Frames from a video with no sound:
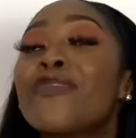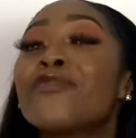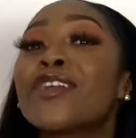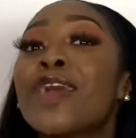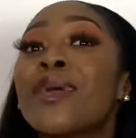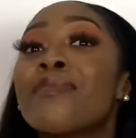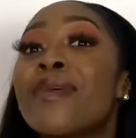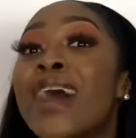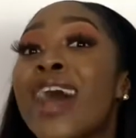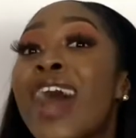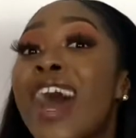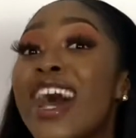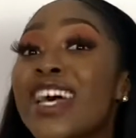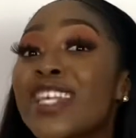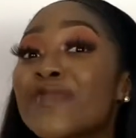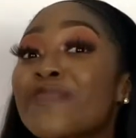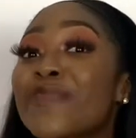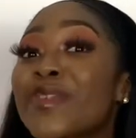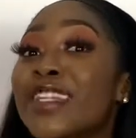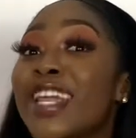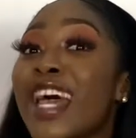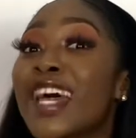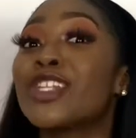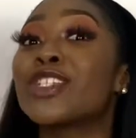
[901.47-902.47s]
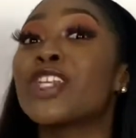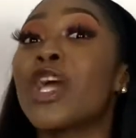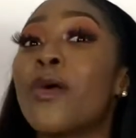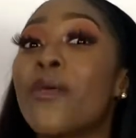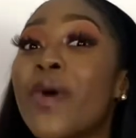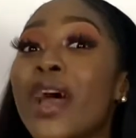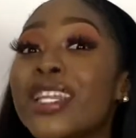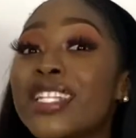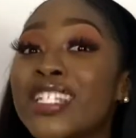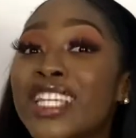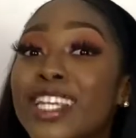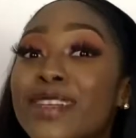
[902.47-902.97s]
you're my husband and you're
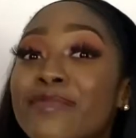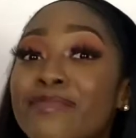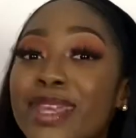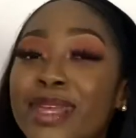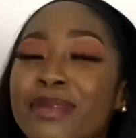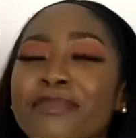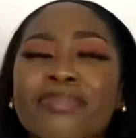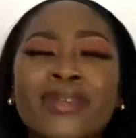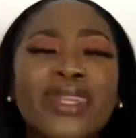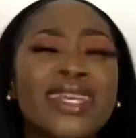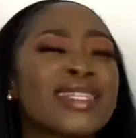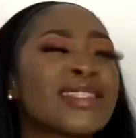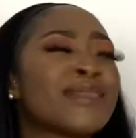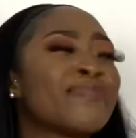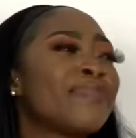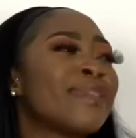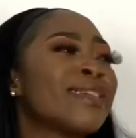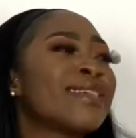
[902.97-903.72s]
watching me, please,